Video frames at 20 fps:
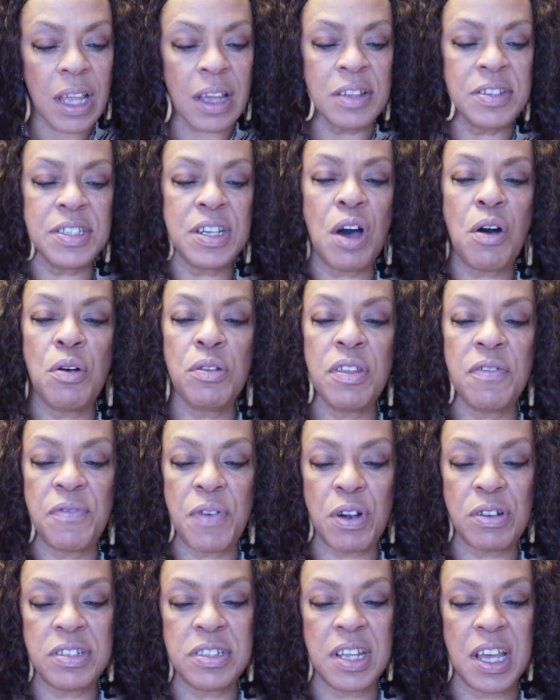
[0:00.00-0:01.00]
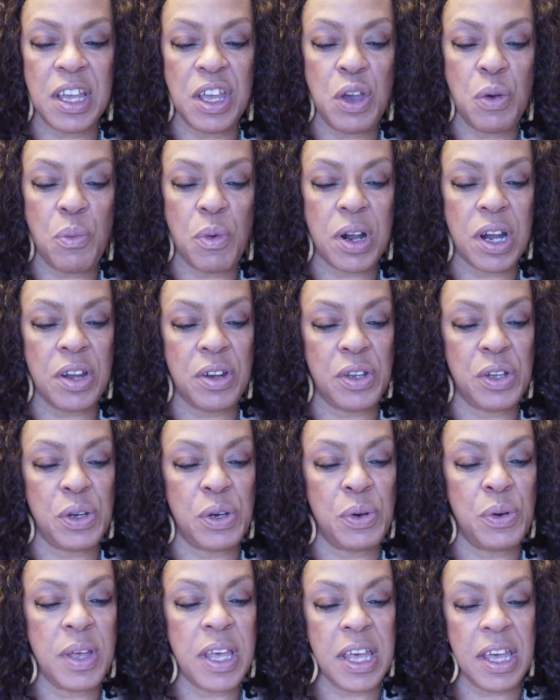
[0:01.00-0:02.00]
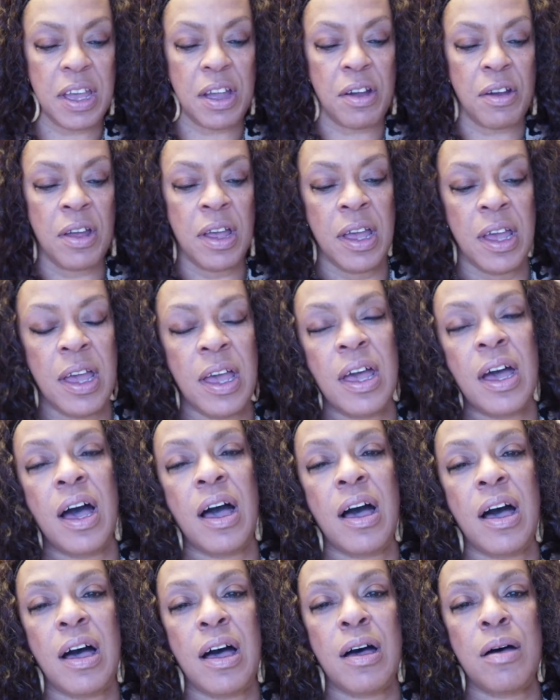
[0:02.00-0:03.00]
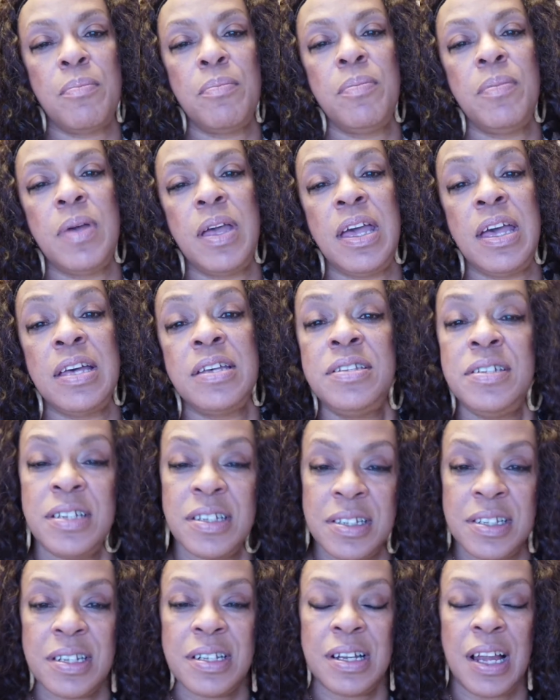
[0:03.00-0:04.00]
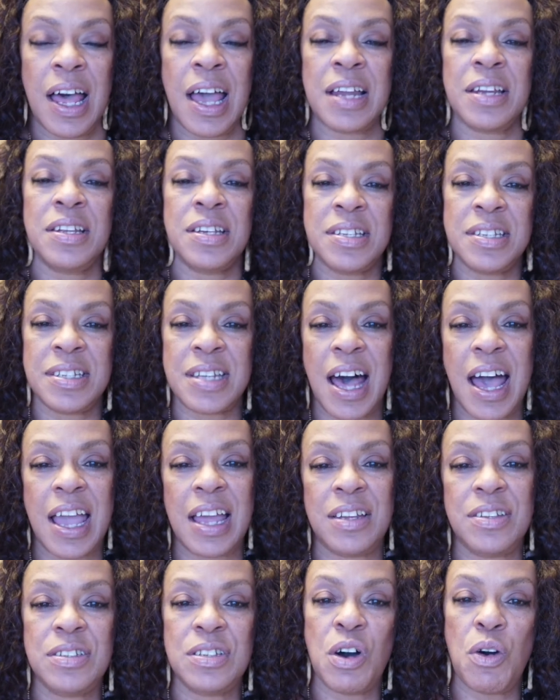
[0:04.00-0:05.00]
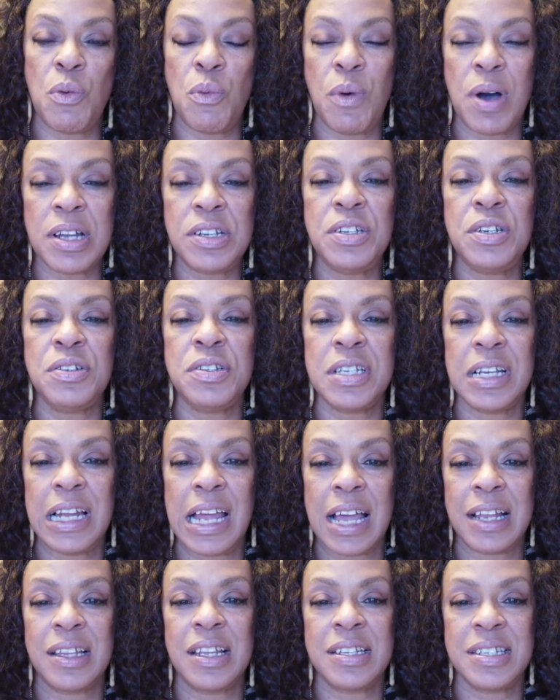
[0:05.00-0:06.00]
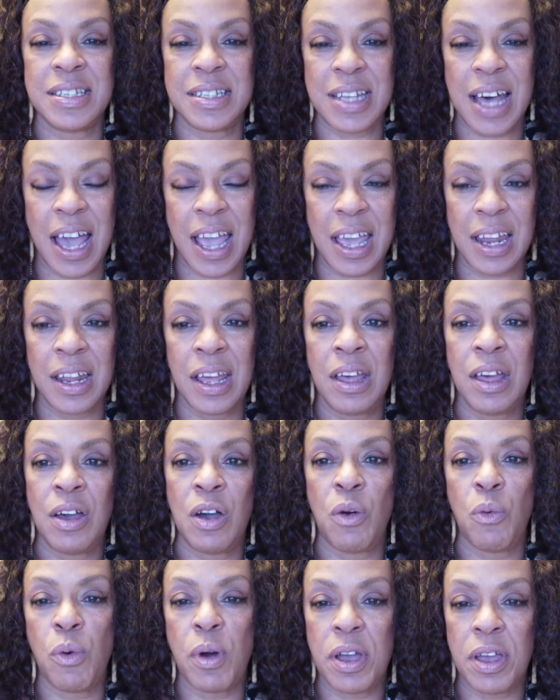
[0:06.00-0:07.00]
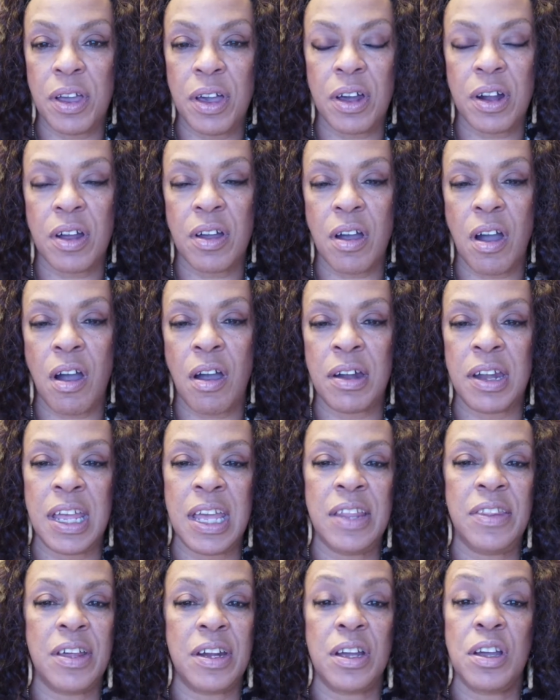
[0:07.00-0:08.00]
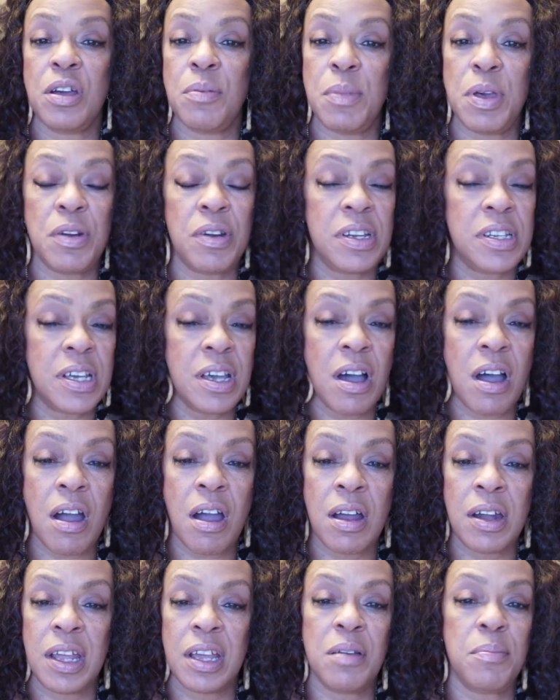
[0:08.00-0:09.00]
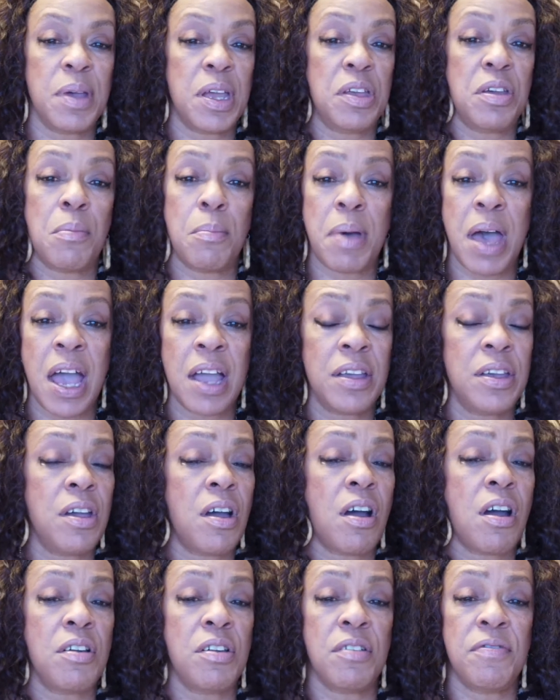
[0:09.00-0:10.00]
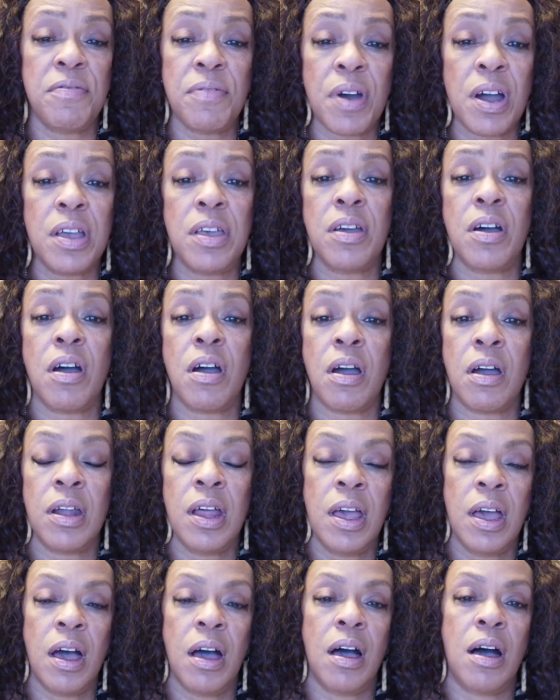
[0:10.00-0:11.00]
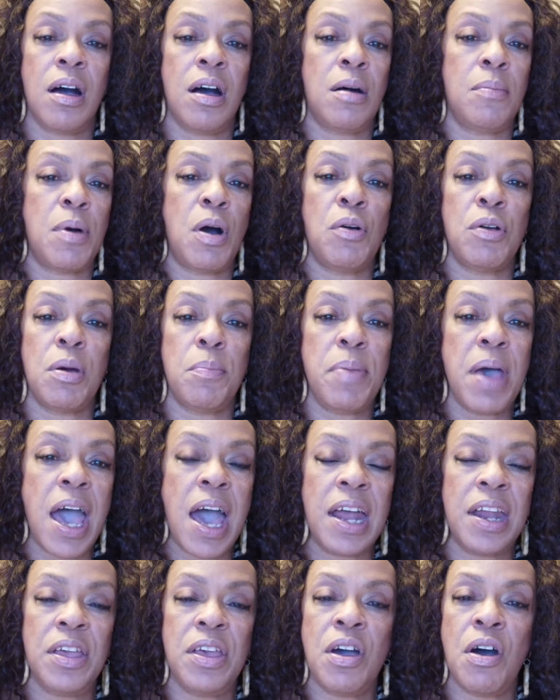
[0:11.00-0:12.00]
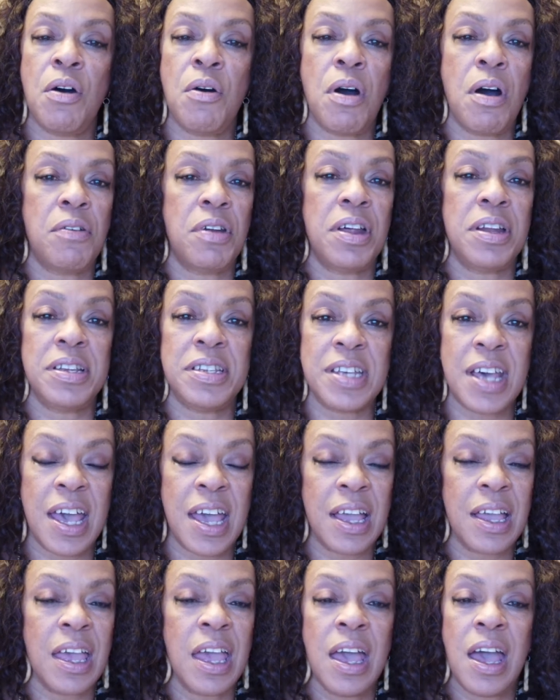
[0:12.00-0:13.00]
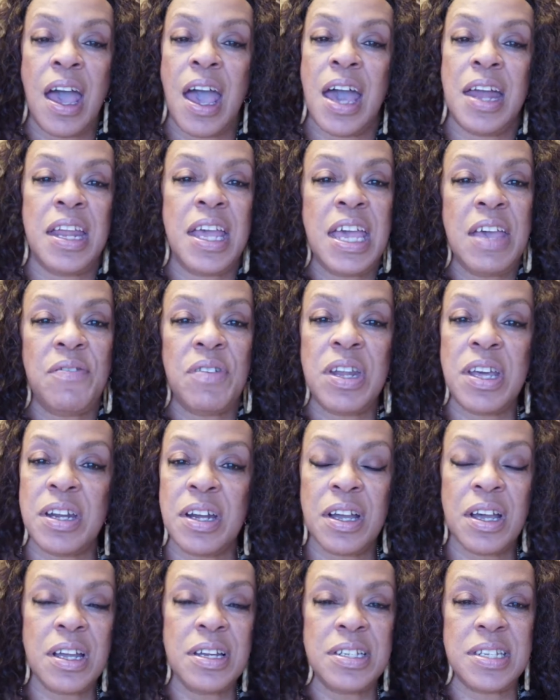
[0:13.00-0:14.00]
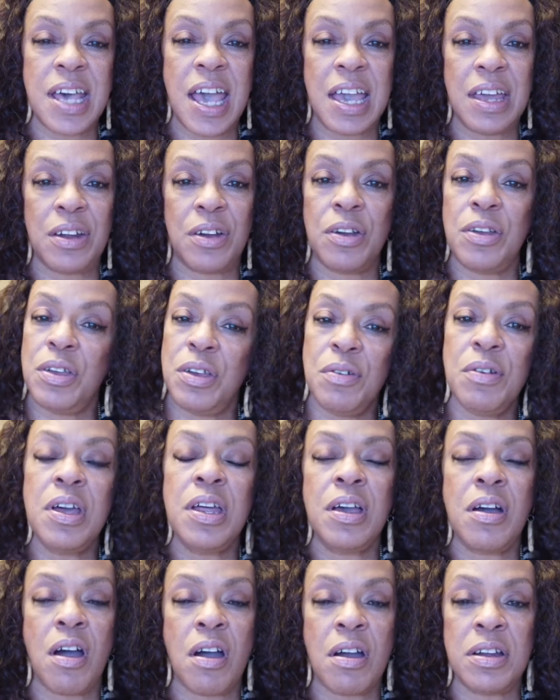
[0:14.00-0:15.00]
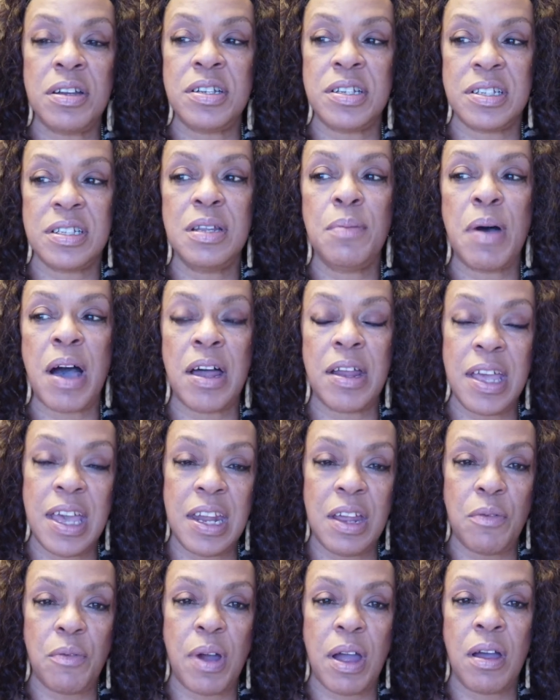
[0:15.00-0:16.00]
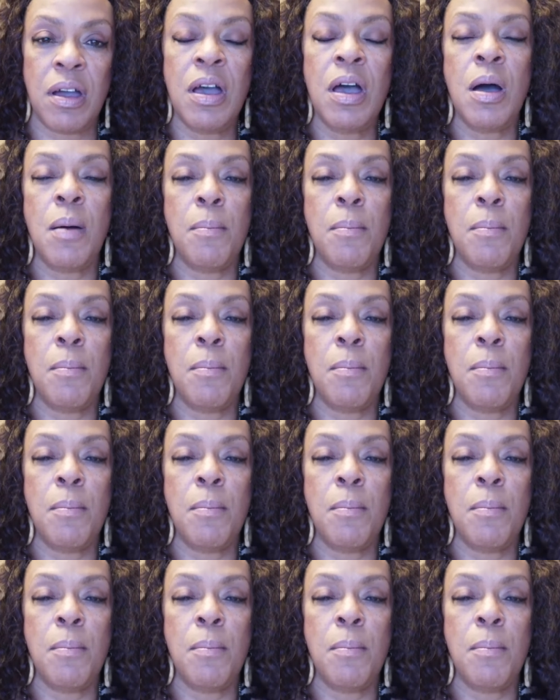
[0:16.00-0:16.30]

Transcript: So the first thing you want to do here is to select a site. So once you select the site where you're going to garden, either in a community garden, it could be in your backyard, your front yard, on a patio, on a deck, and even in a container. You can garden just about anywhere.